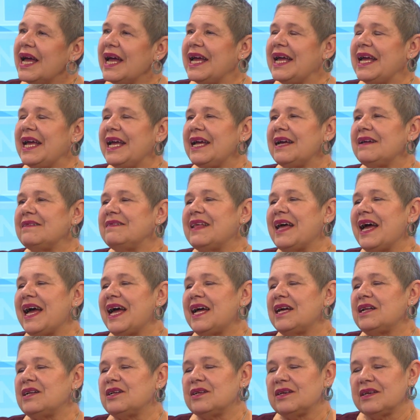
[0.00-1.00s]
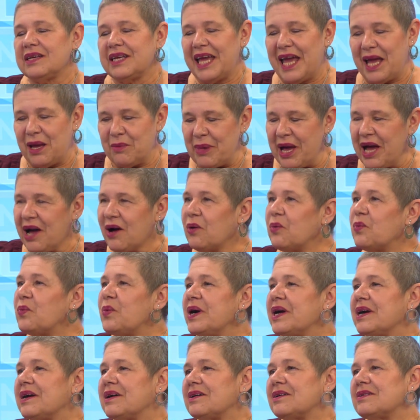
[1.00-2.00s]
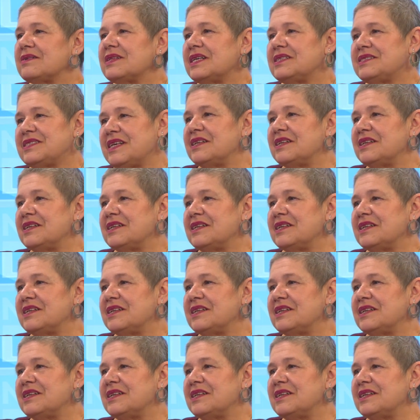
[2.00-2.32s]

and that came out where they